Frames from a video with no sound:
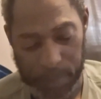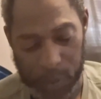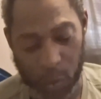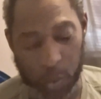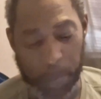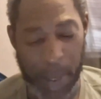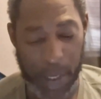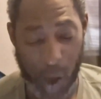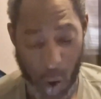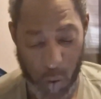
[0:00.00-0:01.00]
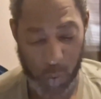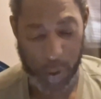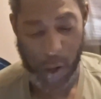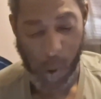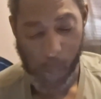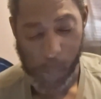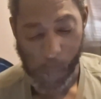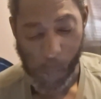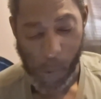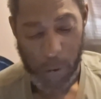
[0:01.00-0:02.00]
So to make holy.
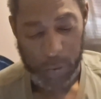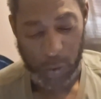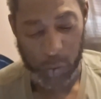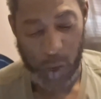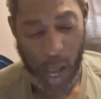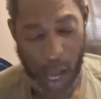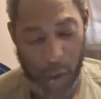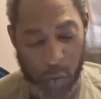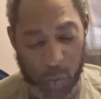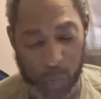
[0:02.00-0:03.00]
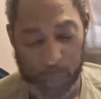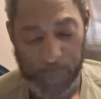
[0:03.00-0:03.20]
So you hallow,